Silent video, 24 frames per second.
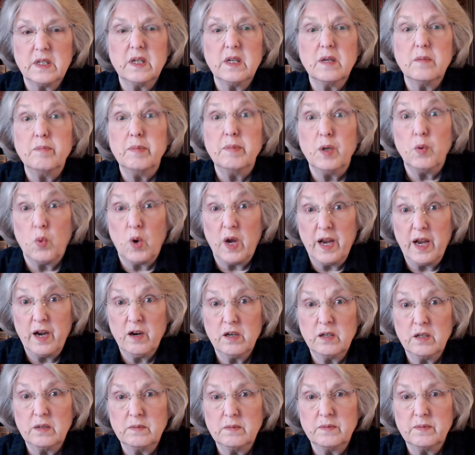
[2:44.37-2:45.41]

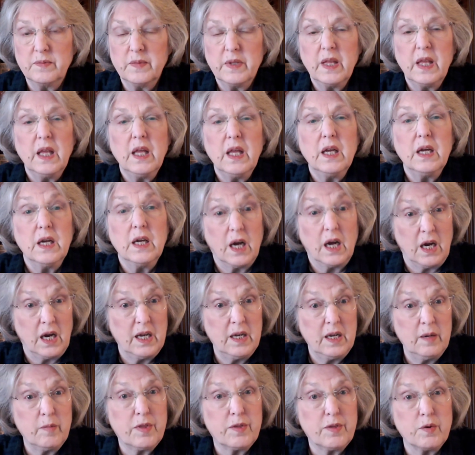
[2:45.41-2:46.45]
Beware, I
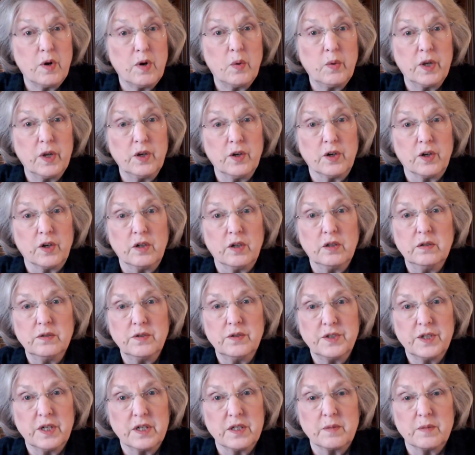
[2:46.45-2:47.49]
am throwing her,
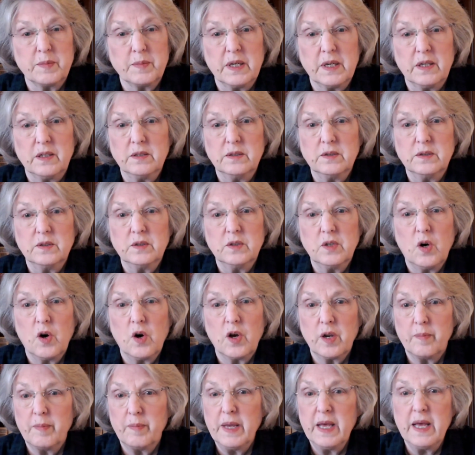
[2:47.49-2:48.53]
Jezebel, on
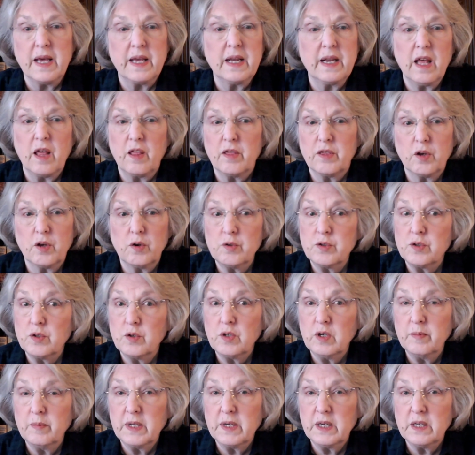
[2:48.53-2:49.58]
a bed, and those who
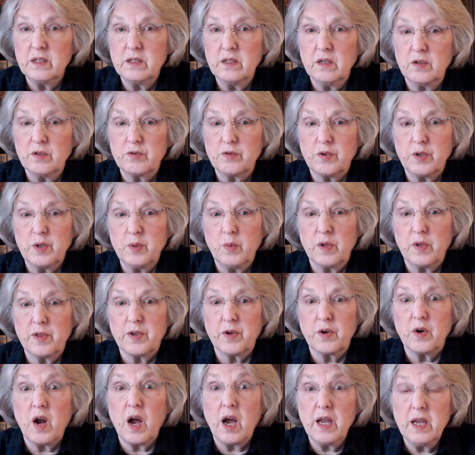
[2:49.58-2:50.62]
commit adultery with
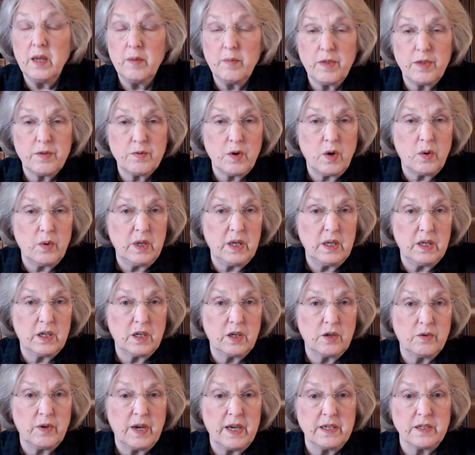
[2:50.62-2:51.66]
her I am throwing into
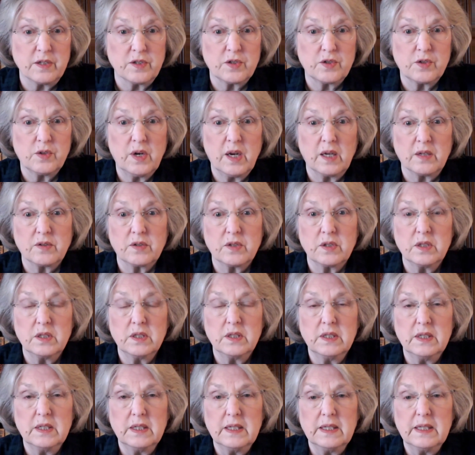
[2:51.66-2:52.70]
great distress,
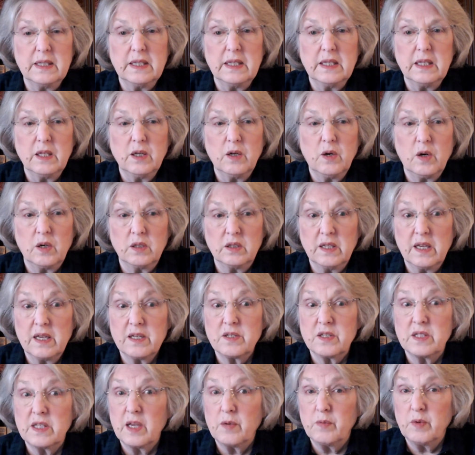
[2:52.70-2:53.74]

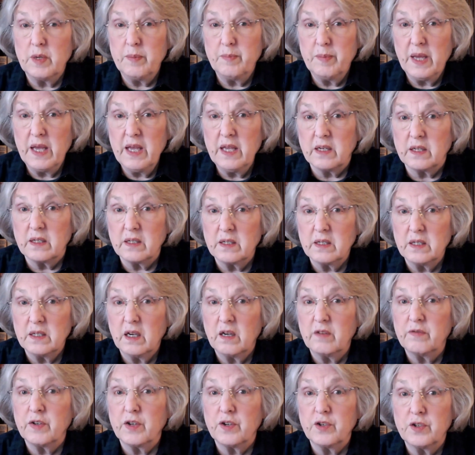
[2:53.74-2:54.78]
unless they repent
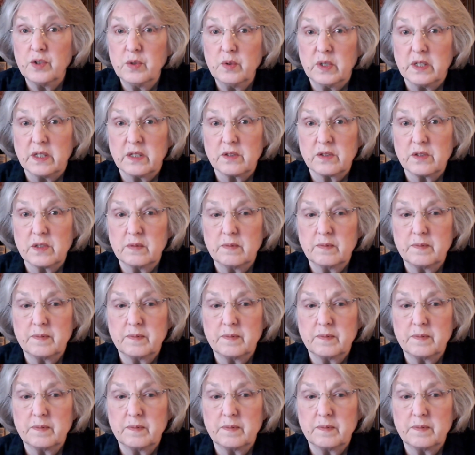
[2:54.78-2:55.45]
of her doings.